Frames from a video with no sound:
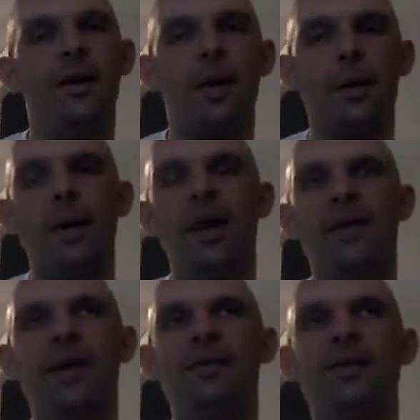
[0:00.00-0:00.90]
That
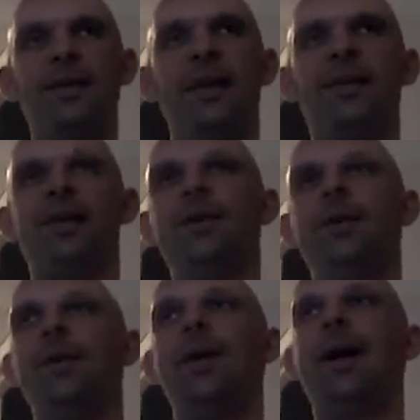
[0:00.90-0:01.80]
way they don't think that
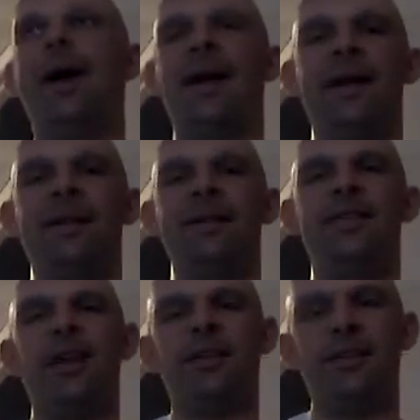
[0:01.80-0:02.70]
you added
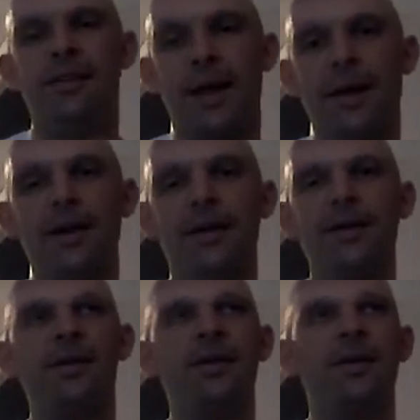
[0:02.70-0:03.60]
it just then.
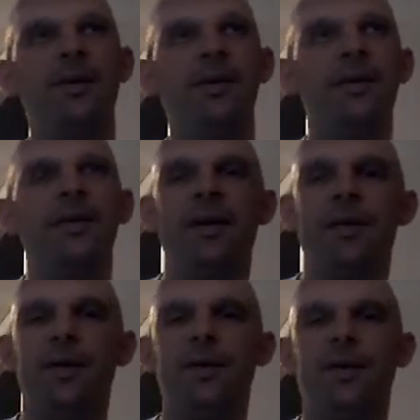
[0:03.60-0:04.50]

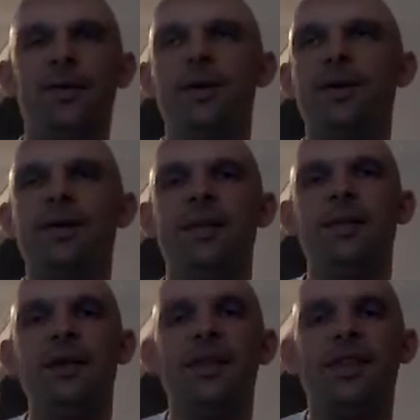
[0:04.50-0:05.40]
They
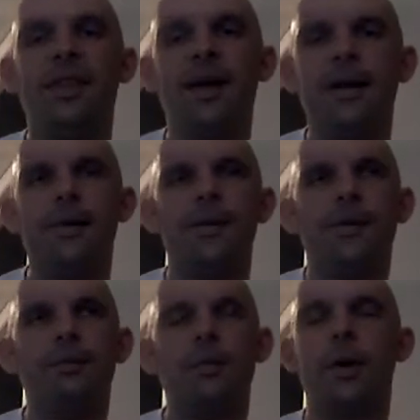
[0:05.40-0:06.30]
want you to think,
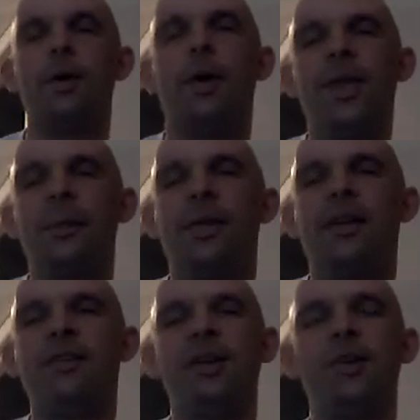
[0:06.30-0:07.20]
or you want them to
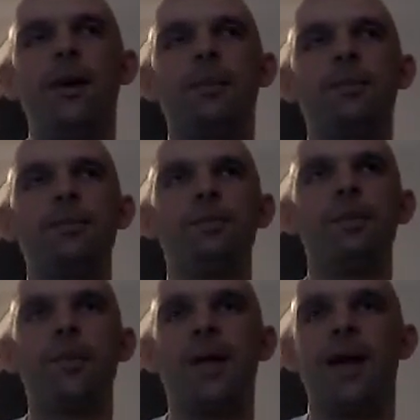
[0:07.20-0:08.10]
think, excuse me,
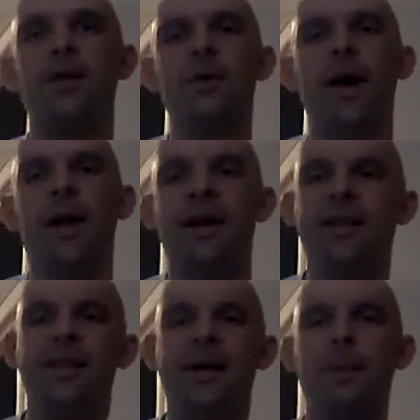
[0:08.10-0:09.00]
that you added
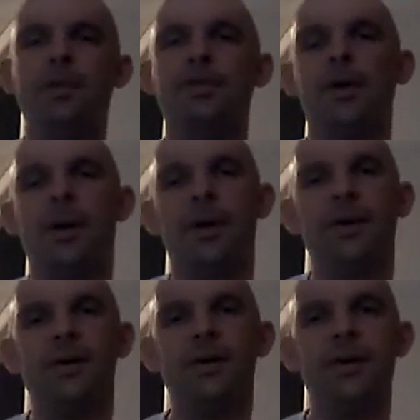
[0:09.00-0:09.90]
it the night before.
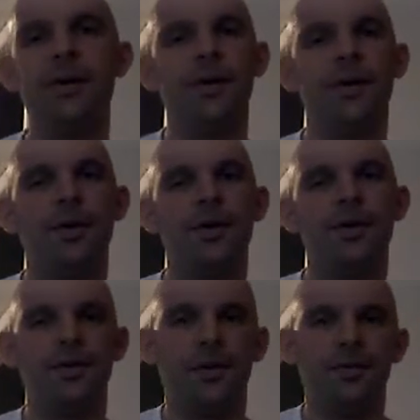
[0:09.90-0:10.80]

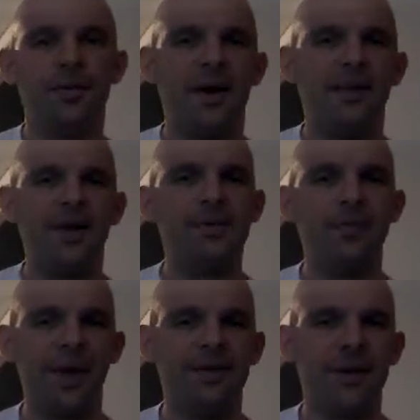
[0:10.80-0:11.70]
So find that
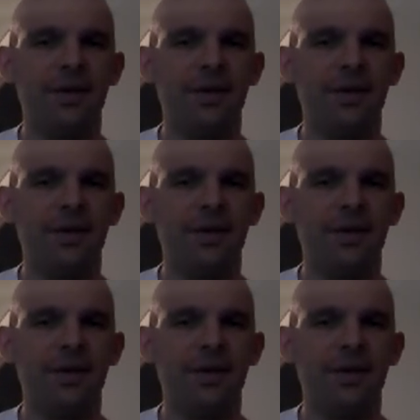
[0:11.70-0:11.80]
space.